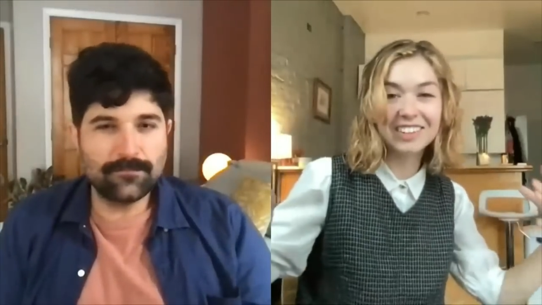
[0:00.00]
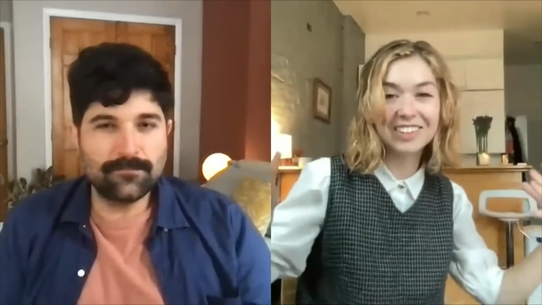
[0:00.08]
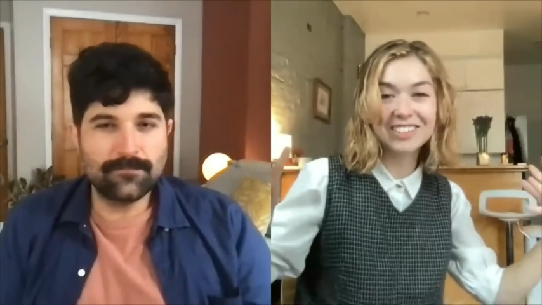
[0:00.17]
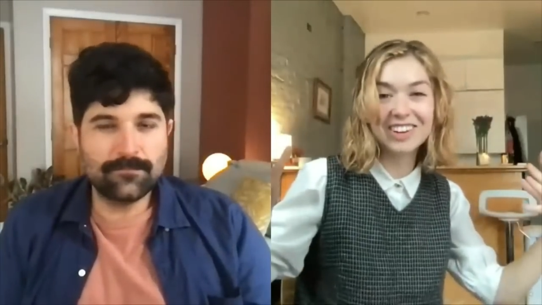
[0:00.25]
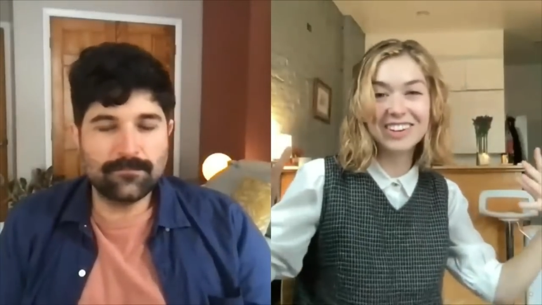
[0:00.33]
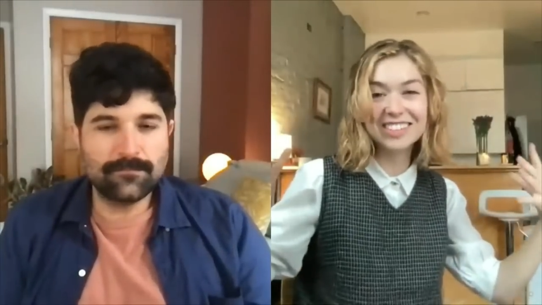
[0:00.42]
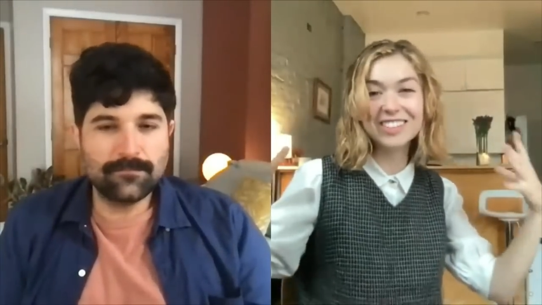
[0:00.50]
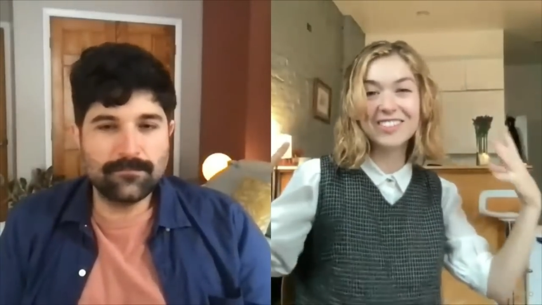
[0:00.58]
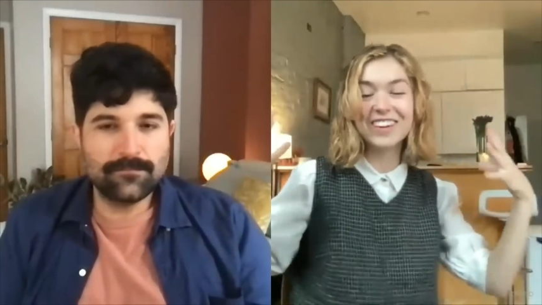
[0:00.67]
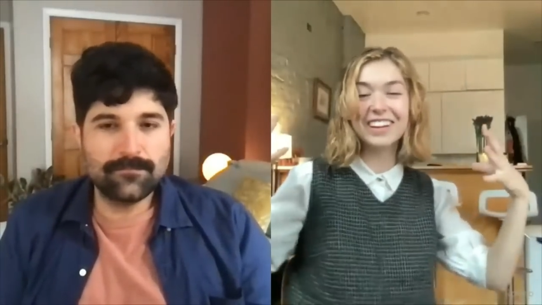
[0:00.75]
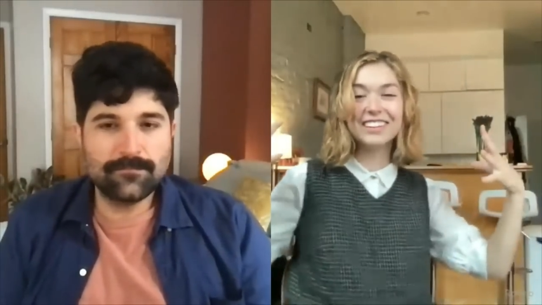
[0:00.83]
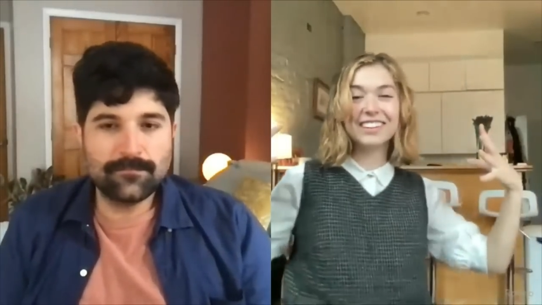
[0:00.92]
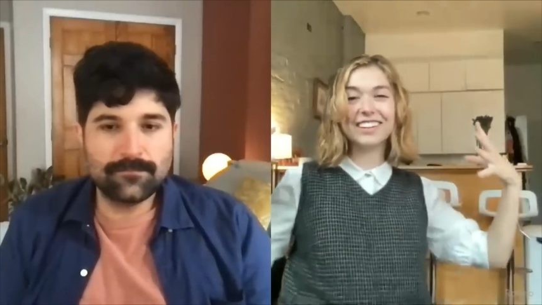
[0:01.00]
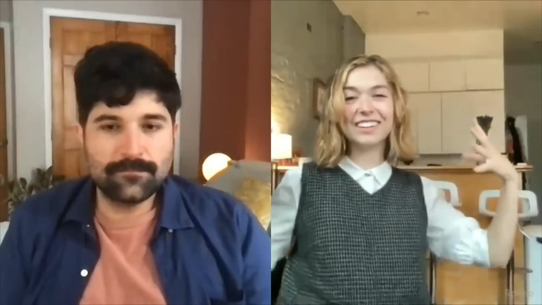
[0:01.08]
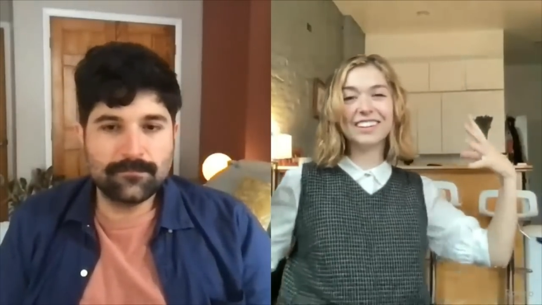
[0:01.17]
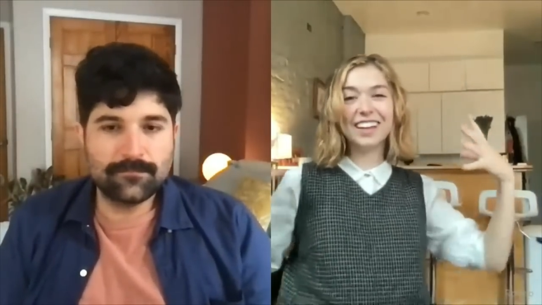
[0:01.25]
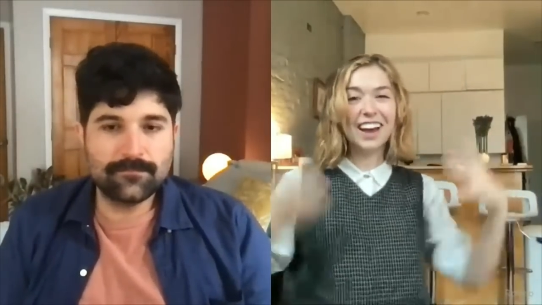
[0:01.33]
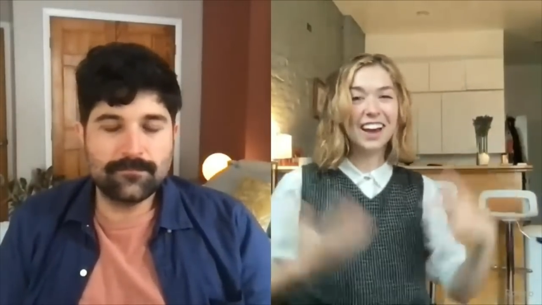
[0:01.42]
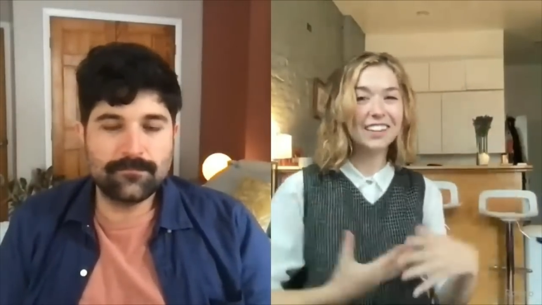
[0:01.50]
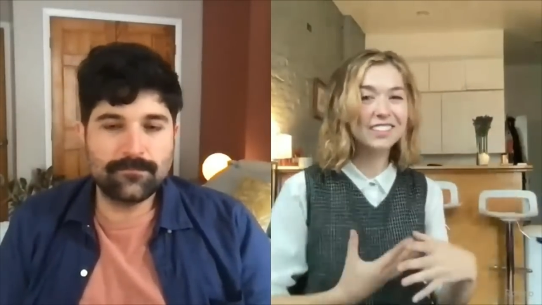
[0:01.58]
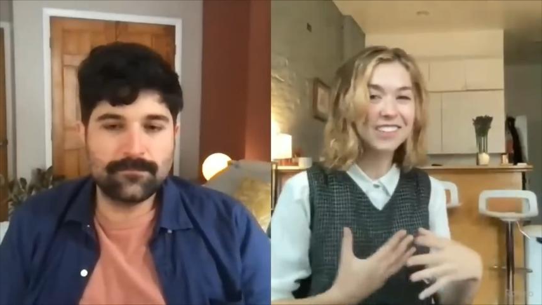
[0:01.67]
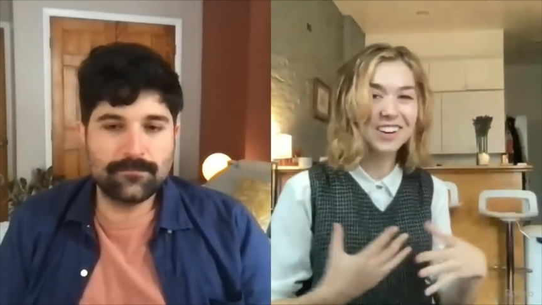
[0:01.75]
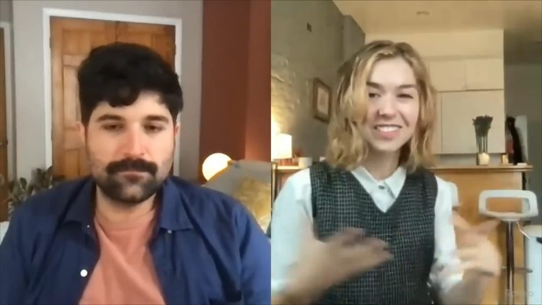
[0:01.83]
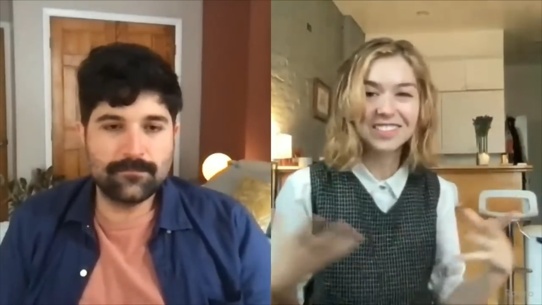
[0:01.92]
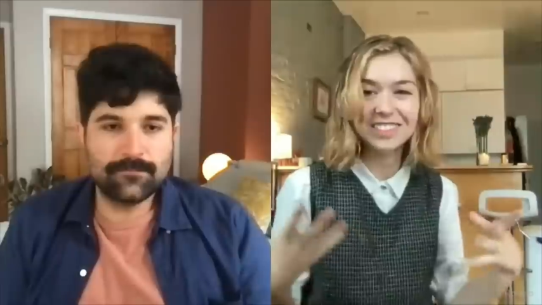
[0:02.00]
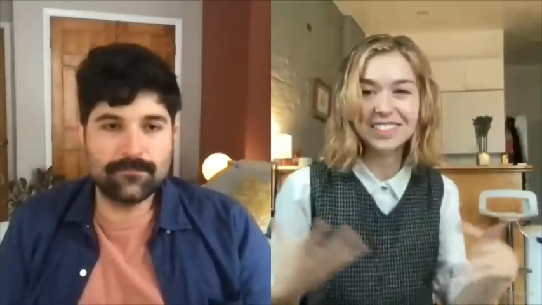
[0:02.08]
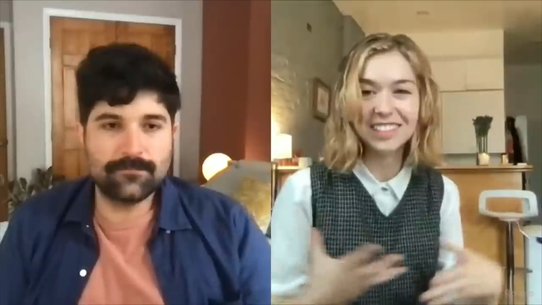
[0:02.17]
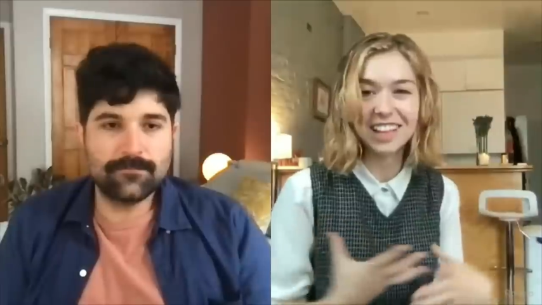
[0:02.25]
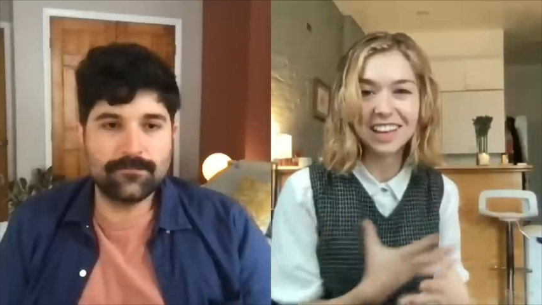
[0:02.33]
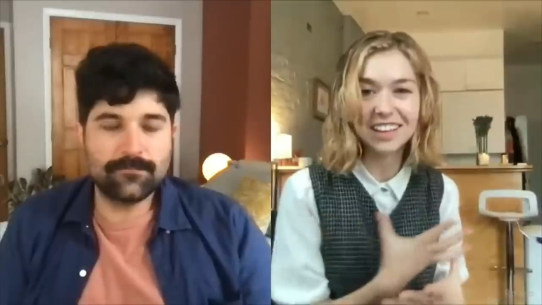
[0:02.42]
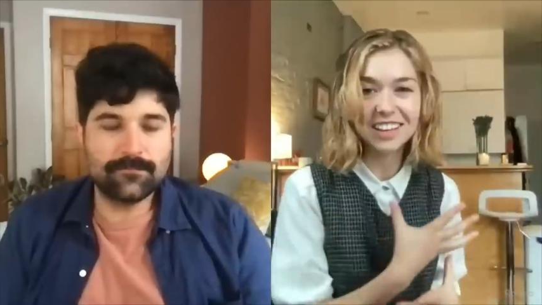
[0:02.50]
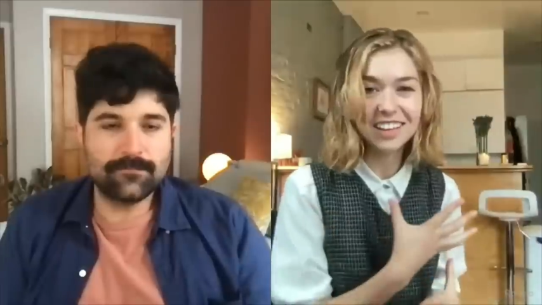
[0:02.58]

Speaker 1: I thought it was awesome, and yeah, obviously, like